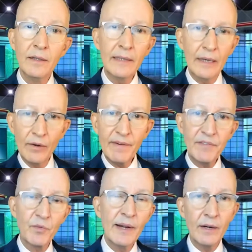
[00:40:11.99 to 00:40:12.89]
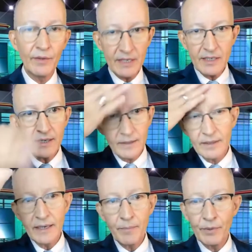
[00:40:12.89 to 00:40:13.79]
They don't even have to read it all. They see it,
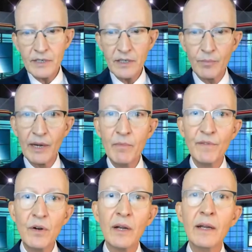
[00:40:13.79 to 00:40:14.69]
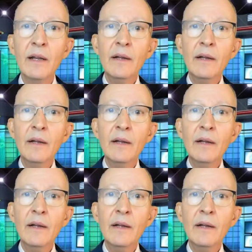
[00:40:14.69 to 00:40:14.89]
imprints in the brain, move on.